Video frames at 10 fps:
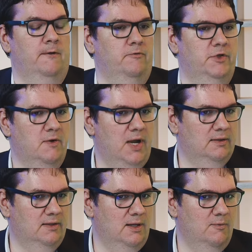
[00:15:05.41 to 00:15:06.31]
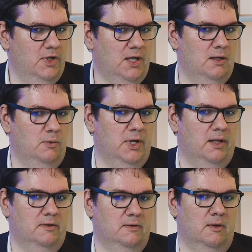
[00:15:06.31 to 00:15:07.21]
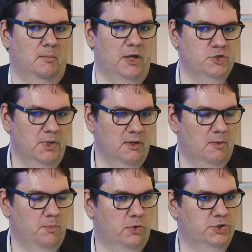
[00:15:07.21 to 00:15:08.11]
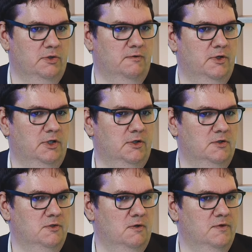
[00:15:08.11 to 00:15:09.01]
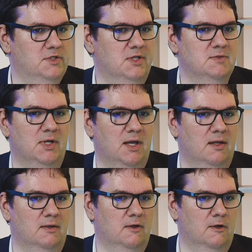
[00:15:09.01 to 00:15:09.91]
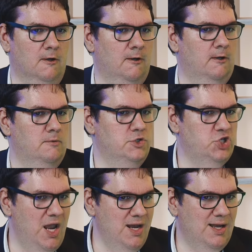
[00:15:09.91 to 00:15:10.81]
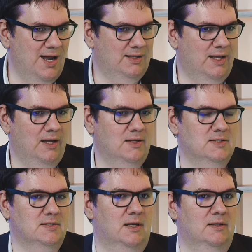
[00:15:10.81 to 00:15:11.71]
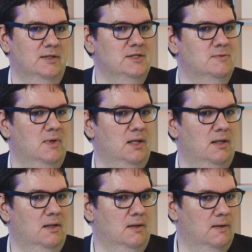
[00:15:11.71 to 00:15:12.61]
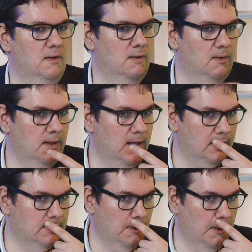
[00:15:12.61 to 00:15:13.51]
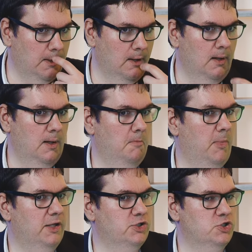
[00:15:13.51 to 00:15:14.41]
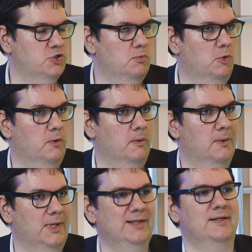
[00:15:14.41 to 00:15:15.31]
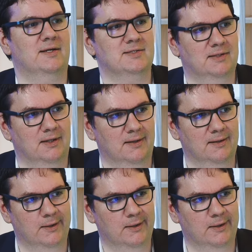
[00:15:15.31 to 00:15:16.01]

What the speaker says: With the red team, we can look at a much bigger portion of the attack surface, and we can chain attacks, and this way get much more interesting